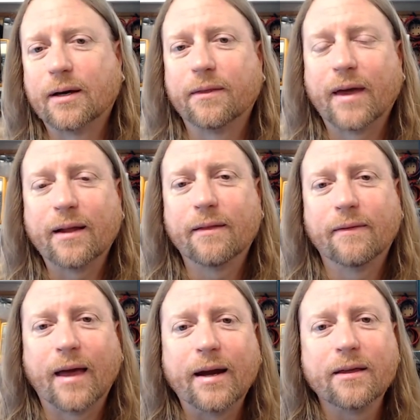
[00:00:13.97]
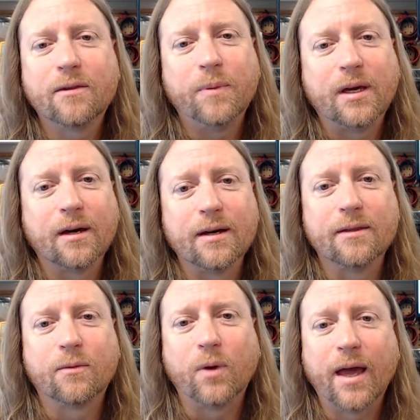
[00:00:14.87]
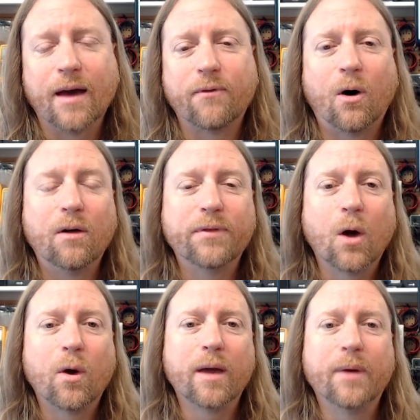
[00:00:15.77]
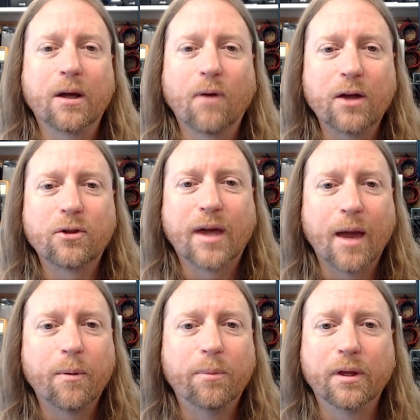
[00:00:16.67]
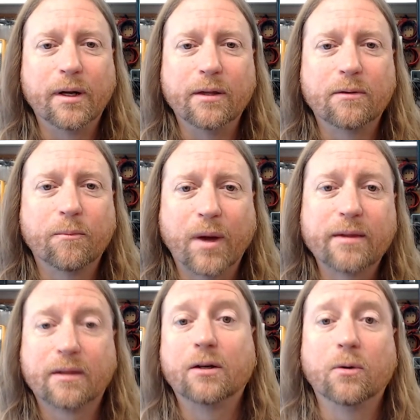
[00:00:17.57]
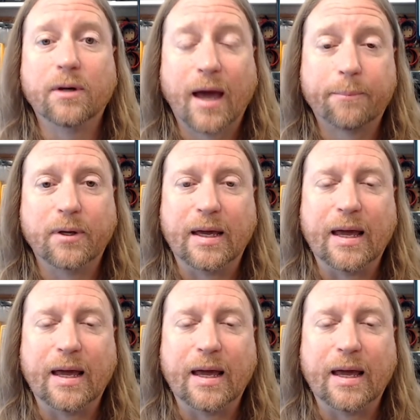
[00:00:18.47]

that is because we have all of the OEM integration capabilities basically to adapt to